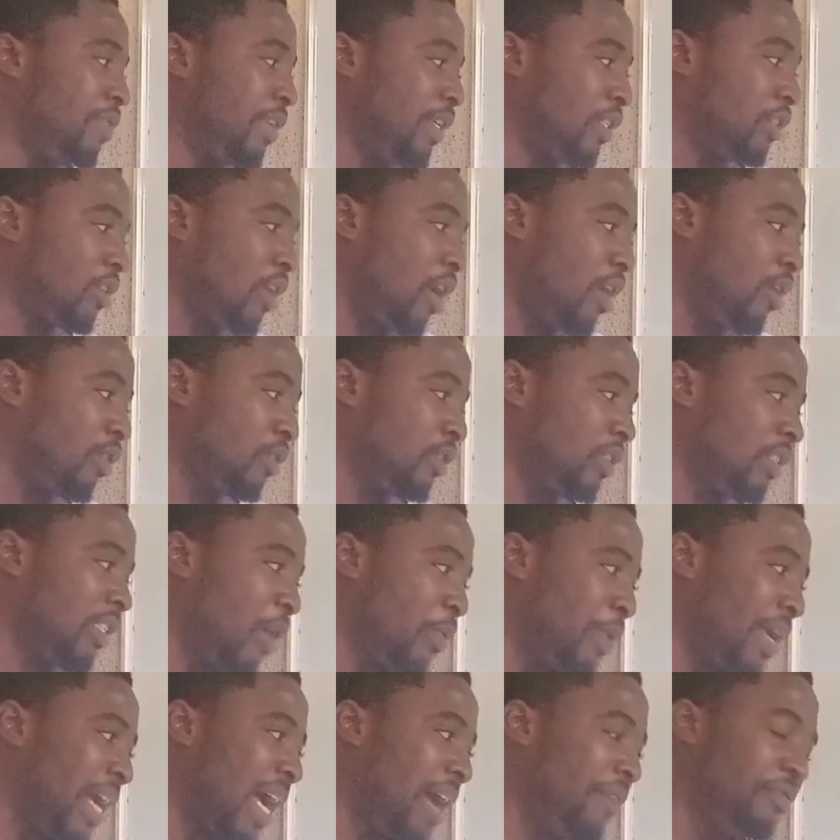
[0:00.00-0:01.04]

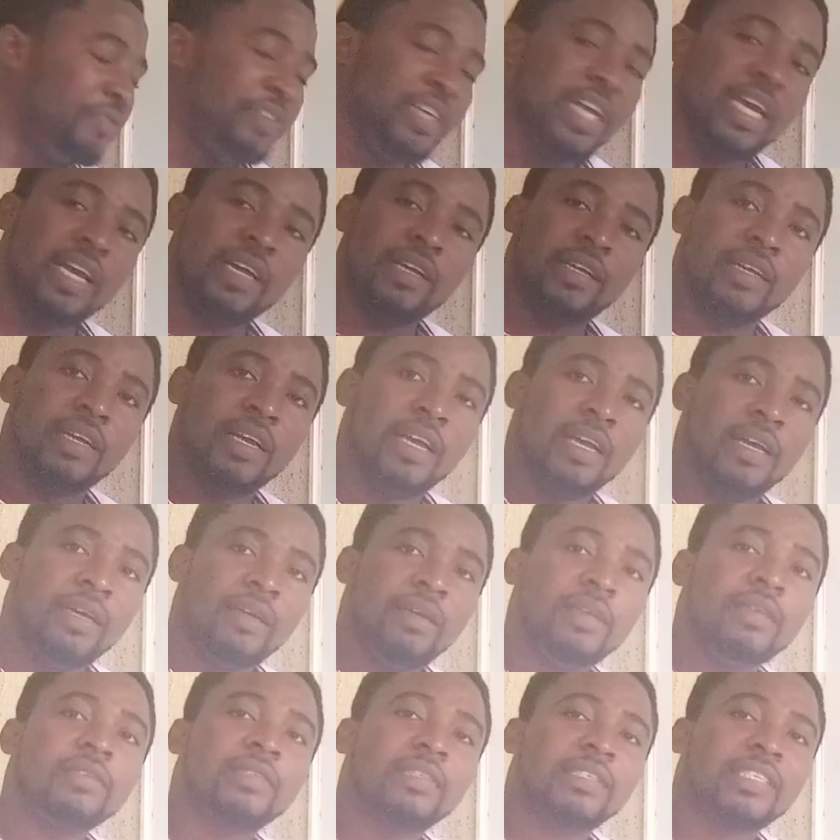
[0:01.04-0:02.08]
result that we have here
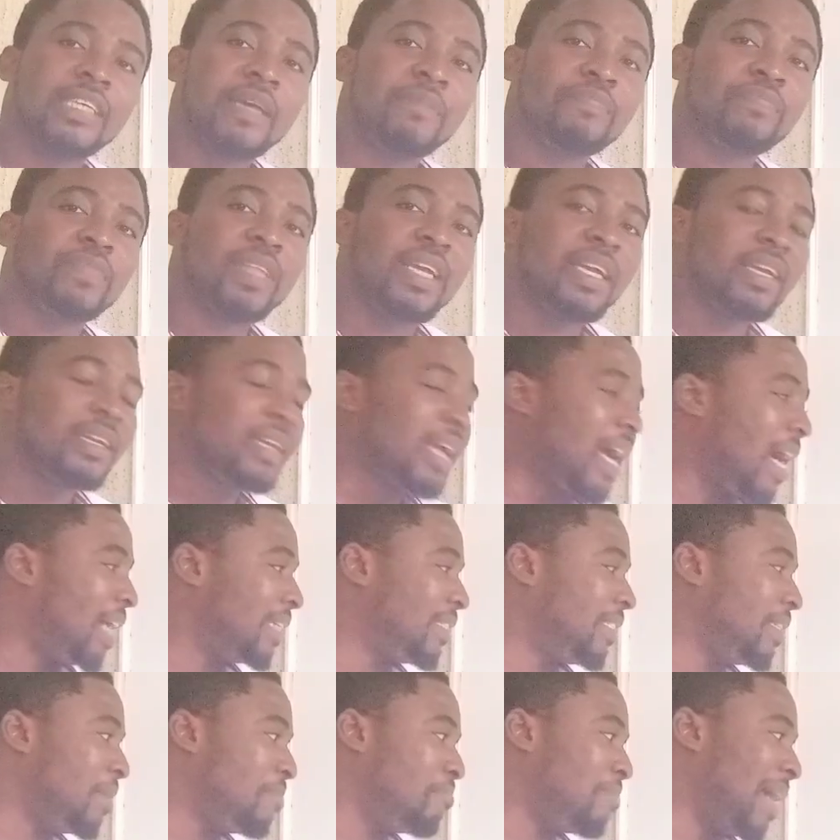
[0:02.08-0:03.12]
is same thing as